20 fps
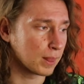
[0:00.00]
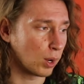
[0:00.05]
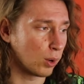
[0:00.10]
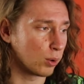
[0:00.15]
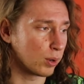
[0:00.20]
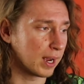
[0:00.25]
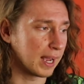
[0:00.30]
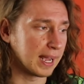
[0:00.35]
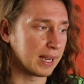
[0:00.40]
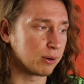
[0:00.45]

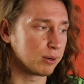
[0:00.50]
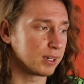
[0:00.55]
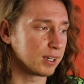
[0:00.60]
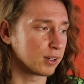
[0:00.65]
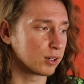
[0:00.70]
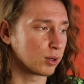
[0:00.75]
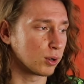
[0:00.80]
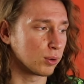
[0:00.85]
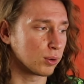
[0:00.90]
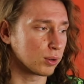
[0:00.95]
or
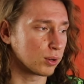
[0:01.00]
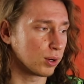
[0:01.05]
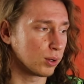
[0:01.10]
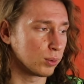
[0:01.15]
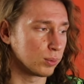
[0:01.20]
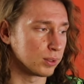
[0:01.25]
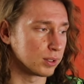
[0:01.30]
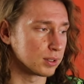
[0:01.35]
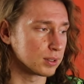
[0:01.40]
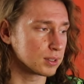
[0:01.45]
area co
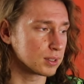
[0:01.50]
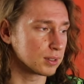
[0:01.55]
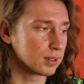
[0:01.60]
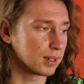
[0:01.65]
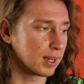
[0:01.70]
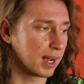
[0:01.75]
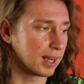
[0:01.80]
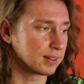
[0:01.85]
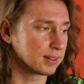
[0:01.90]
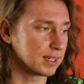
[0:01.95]
covers
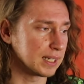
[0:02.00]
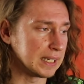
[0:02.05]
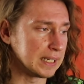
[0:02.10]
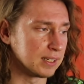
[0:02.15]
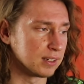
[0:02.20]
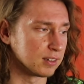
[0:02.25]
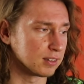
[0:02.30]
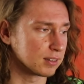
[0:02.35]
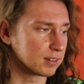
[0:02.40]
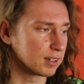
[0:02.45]
at
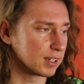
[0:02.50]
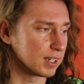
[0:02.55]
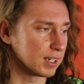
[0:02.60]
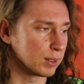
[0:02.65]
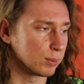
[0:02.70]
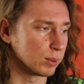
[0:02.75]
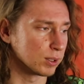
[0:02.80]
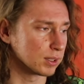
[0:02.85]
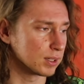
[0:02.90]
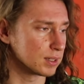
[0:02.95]
inner
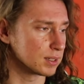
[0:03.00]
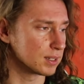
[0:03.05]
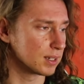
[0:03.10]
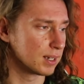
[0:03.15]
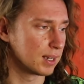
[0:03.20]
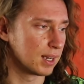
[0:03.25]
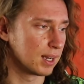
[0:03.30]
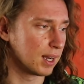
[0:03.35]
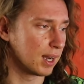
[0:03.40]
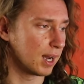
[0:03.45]
K, what is
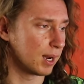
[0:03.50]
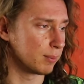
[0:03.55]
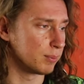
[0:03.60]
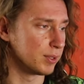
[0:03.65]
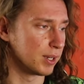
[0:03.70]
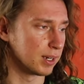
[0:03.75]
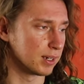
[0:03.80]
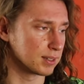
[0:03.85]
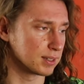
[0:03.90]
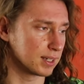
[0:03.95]
up
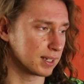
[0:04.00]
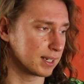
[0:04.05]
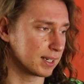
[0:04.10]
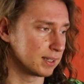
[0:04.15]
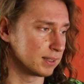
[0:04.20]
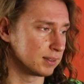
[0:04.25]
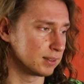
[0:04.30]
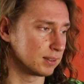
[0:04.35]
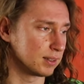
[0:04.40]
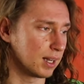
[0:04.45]
there as a
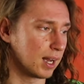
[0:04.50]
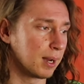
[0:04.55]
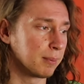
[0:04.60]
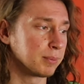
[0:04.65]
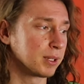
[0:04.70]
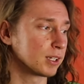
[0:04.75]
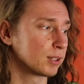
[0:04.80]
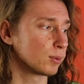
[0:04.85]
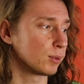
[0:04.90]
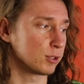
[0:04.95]
handle.
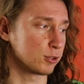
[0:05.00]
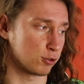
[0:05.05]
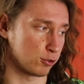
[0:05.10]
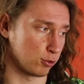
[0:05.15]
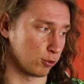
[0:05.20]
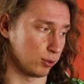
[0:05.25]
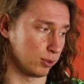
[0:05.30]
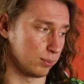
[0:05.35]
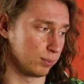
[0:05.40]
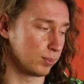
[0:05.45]
I'm not quite
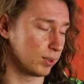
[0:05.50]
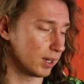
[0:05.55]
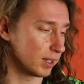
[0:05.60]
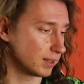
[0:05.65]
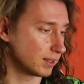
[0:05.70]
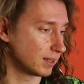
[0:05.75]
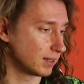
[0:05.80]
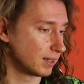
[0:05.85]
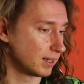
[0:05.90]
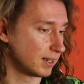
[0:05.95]
sure,
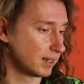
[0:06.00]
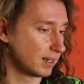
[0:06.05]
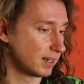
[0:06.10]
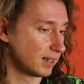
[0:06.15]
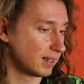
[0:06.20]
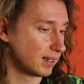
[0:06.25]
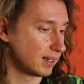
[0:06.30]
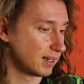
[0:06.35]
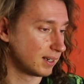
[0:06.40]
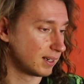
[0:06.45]
but
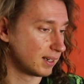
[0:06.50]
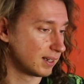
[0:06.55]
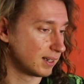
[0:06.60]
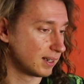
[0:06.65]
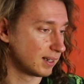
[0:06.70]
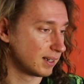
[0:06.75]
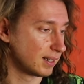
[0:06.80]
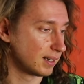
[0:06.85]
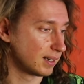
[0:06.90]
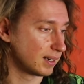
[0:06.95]

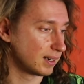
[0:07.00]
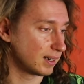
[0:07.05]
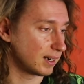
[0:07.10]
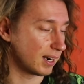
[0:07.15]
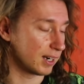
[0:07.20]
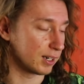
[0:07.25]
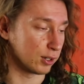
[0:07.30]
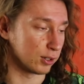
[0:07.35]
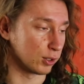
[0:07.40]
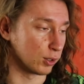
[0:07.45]

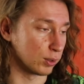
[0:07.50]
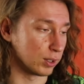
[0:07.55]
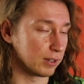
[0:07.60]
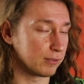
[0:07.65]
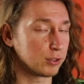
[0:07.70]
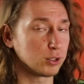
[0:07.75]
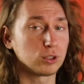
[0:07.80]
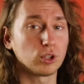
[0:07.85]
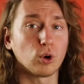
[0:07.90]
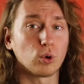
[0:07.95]
I don't know.
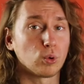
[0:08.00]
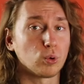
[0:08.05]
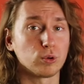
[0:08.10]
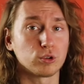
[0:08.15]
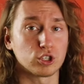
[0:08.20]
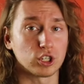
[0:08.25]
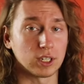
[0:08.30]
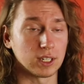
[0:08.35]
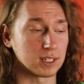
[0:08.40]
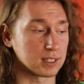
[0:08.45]
If you know who
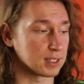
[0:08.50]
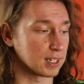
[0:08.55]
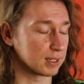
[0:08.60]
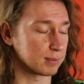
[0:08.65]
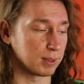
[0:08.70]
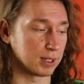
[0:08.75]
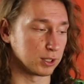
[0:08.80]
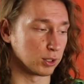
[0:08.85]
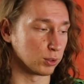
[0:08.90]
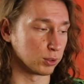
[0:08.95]
she is,
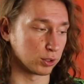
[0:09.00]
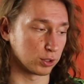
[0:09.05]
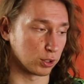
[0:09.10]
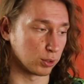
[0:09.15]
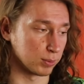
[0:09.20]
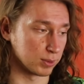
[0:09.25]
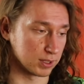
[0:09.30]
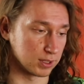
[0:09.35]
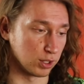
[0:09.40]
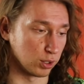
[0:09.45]
let me know in the
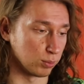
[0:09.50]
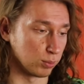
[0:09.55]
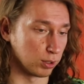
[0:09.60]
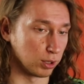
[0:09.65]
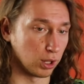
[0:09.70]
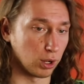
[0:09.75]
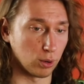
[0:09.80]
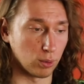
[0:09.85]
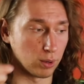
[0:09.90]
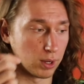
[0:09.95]
comments down
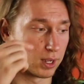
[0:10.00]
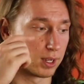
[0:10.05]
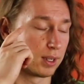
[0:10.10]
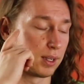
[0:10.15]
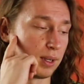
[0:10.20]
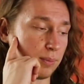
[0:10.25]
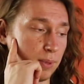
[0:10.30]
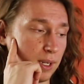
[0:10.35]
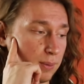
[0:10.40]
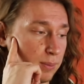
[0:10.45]
below.
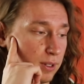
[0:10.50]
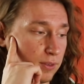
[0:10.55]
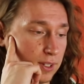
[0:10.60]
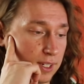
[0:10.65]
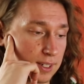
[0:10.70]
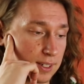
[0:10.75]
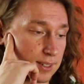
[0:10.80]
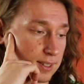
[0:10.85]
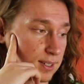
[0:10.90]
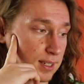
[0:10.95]
Maybe we
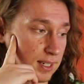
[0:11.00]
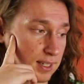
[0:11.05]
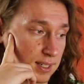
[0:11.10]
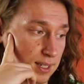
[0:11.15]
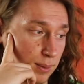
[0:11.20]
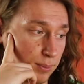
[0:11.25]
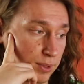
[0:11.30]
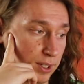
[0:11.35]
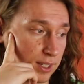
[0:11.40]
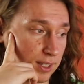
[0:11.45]
can see
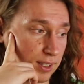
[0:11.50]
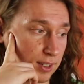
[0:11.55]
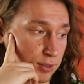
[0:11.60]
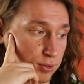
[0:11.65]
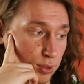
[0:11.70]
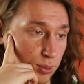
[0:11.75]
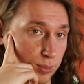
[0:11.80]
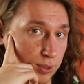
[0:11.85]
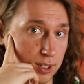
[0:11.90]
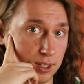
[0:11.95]
something
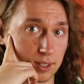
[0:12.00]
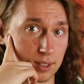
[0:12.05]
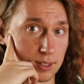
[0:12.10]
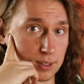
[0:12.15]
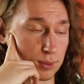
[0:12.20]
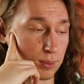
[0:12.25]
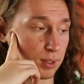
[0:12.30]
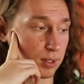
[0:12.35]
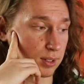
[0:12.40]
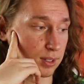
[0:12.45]
else from her
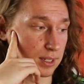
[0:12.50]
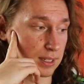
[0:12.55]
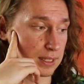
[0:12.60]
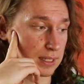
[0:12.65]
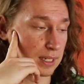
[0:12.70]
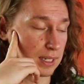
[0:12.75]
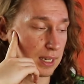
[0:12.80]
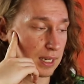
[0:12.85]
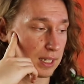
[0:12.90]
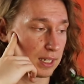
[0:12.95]
as well,
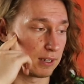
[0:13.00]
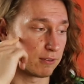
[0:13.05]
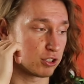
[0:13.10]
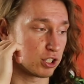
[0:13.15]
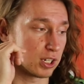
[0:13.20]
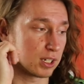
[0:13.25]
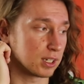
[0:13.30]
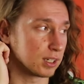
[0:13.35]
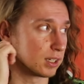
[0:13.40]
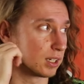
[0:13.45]
because if
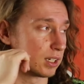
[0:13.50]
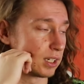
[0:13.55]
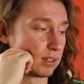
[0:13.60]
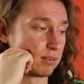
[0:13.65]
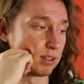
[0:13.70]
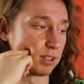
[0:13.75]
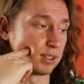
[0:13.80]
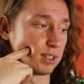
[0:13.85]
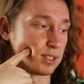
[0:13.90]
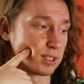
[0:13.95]
she can
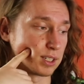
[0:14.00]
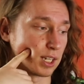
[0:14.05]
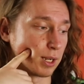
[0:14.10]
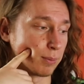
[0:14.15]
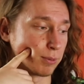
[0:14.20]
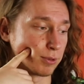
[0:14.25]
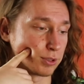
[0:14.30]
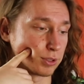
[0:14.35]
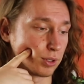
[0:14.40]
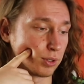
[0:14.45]
deliver this
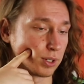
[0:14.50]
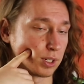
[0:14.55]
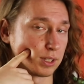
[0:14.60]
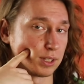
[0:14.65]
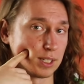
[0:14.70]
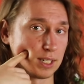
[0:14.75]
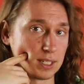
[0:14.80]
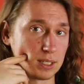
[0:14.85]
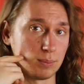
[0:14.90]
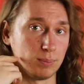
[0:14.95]
type of song
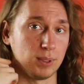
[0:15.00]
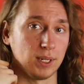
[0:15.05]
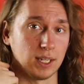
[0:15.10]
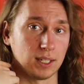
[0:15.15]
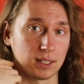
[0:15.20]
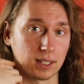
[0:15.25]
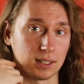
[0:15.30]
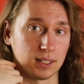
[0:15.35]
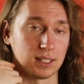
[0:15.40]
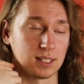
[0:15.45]
at this
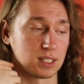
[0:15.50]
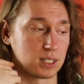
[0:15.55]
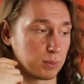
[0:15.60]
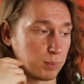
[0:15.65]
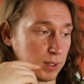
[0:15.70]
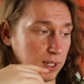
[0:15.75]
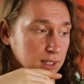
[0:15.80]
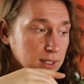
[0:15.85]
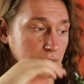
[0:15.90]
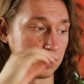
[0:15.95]
beat, at this
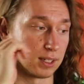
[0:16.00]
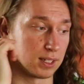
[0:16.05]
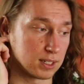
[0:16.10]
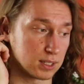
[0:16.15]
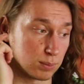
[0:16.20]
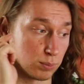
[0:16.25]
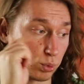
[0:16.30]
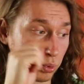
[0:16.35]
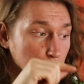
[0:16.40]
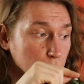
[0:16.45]
speed, at
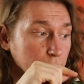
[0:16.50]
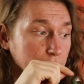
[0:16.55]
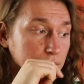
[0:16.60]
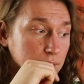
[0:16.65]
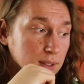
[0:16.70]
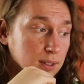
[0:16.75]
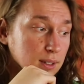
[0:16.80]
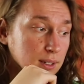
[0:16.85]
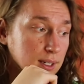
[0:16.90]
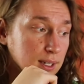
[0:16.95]
this
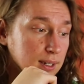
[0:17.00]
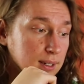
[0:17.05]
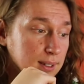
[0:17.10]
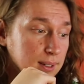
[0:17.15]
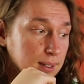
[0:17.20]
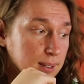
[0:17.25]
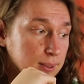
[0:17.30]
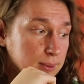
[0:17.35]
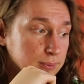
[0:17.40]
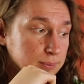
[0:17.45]
movement,
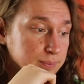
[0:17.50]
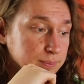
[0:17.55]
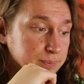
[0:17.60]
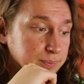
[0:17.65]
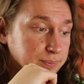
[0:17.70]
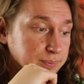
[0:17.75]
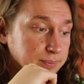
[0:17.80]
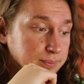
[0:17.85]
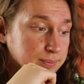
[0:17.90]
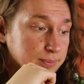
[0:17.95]

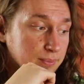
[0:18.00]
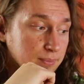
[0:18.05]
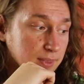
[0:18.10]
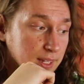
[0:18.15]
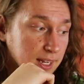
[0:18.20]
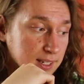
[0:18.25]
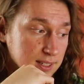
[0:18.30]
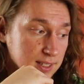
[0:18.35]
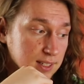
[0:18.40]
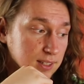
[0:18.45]

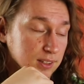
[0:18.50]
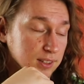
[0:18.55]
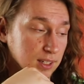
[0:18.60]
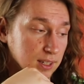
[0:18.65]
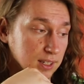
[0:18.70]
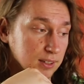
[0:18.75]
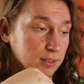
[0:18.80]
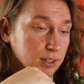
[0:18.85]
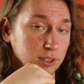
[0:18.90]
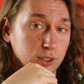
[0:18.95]
and still
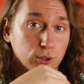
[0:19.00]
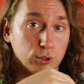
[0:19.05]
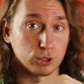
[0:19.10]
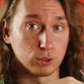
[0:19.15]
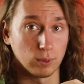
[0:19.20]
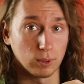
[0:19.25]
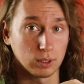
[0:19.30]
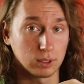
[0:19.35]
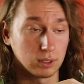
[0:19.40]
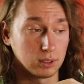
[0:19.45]
deliver those
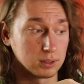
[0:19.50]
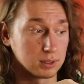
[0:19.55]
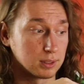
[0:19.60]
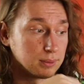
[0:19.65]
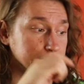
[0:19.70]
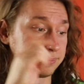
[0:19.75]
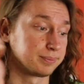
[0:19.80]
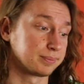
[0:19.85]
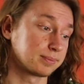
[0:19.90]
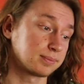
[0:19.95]
vocals,
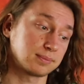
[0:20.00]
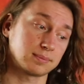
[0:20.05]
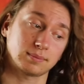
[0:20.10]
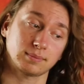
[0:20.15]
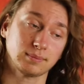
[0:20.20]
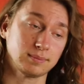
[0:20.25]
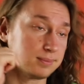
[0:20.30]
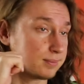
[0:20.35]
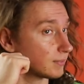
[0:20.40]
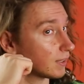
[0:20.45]

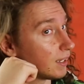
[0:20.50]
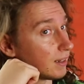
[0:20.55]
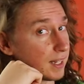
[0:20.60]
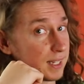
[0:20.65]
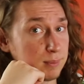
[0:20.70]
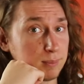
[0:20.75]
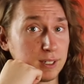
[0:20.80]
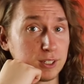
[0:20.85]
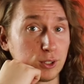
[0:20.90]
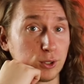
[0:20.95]

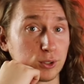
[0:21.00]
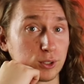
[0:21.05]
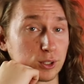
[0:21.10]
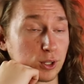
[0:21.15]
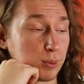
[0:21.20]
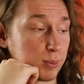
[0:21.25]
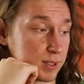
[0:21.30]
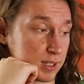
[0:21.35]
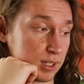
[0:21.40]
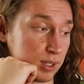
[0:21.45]
let me know in the
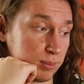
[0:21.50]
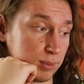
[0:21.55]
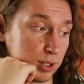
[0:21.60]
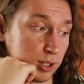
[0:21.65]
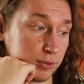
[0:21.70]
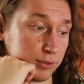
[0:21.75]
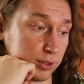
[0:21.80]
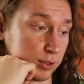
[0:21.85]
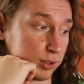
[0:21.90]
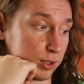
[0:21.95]
comments down
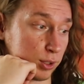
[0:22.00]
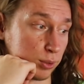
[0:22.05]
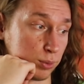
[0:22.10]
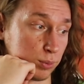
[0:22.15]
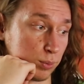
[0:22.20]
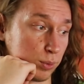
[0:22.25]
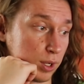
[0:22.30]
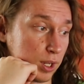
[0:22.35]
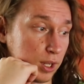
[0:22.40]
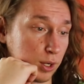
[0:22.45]
below if you know
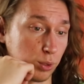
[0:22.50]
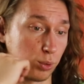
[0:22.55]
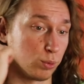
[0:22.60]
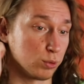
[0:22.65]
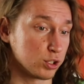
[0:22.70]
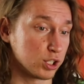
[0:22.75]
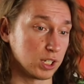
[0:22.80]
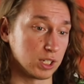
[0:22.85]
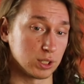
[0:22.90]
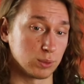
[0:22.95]

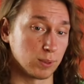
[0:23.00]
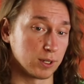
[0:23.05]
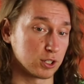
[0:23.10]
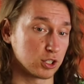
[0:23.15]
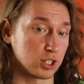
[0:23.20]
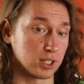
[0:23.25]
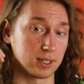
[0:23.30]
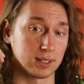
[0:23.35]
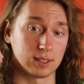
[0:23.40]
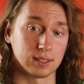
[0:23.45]
who she is, where
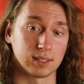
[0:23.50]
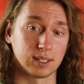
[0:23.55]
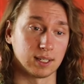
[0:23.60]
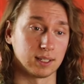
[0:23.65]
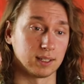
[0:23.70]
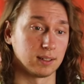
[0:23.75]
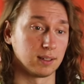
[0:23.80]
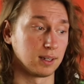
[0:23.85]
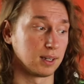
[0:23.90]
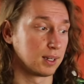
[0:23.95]
she is,
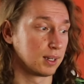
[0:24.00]
and